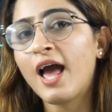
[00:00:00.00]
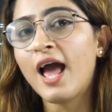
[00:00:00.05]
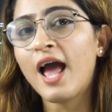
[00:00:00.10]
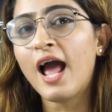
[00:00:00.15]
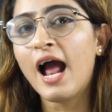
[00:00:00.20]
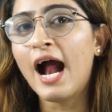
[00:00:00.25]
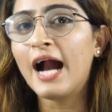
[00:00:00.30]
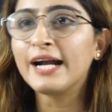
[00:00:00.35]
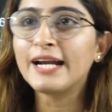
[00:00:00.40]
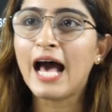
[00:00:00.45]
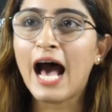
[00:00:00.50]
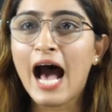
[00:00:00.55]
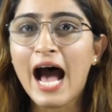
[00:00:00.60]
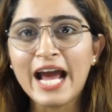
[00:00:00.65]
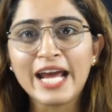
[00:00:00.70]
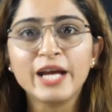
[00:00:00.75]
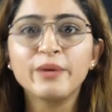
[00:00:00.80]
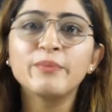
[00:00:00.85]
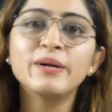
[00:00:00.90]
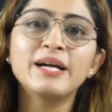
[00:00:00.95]
And I
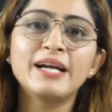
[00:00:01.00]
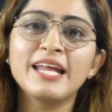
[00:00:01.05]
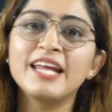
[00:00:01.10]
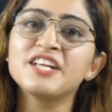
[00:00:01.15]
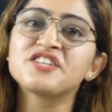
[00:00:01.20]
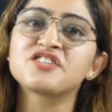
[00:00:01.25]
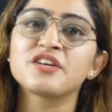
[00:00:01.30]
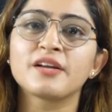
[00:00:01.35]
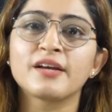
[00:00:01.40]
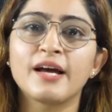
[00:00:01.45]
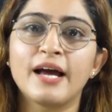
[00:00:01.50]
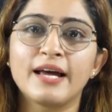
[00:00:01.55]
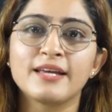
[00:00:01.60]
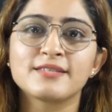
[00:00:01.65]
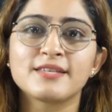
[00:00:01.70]
am a teacher, guys.